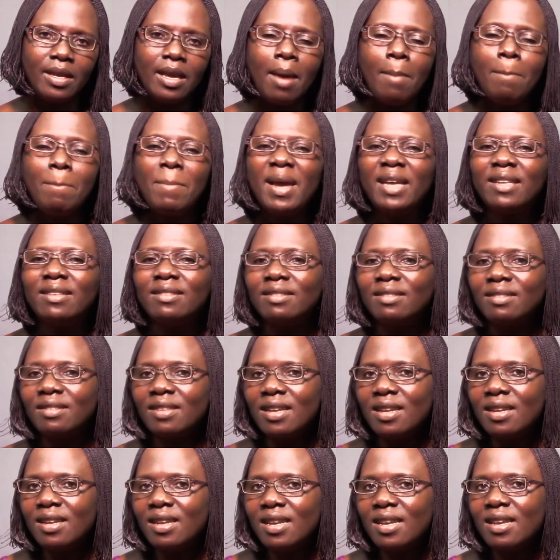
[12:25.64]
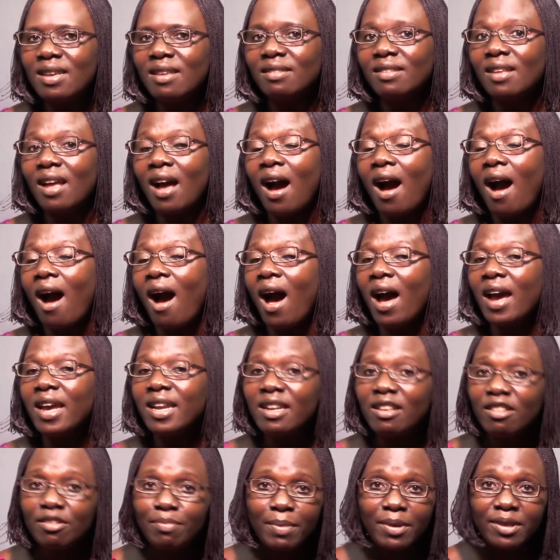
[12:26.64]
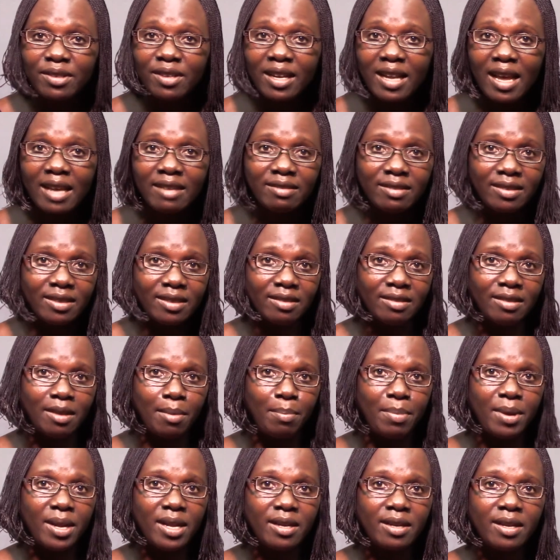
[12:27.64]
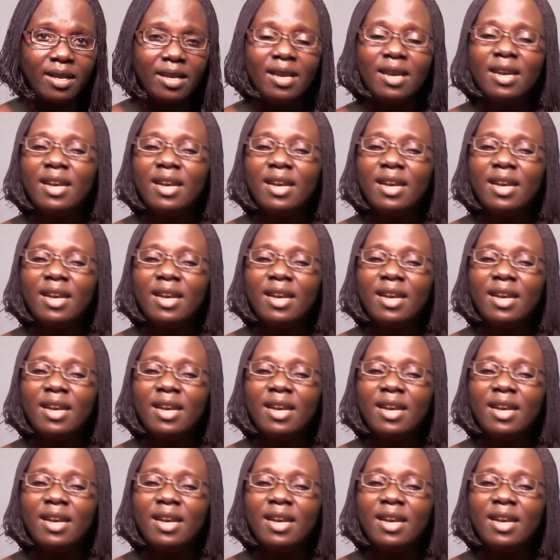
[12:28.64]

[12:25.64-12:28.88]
Medicine is a highly specialized discipline,